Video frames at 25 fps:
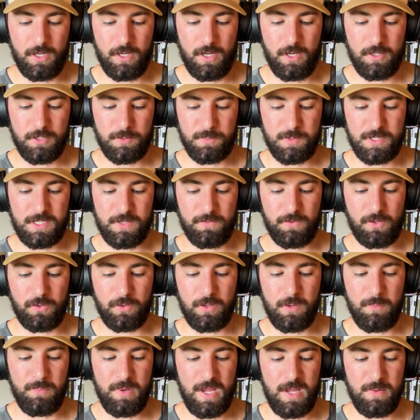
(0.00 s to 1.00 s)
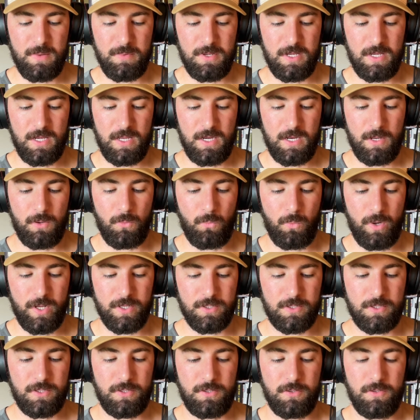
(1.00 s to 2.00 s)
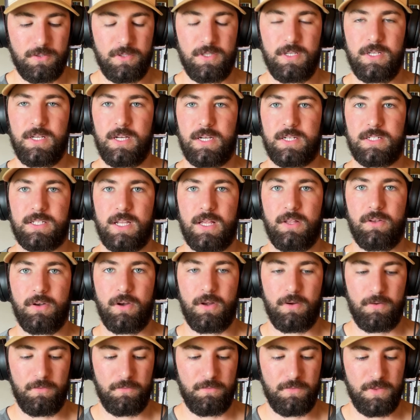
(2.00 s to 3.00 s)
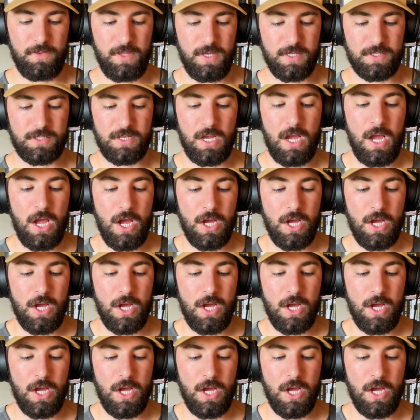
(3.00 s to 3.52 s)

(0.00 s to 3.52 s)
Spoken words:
specifically a baby, and it went to the extent of this.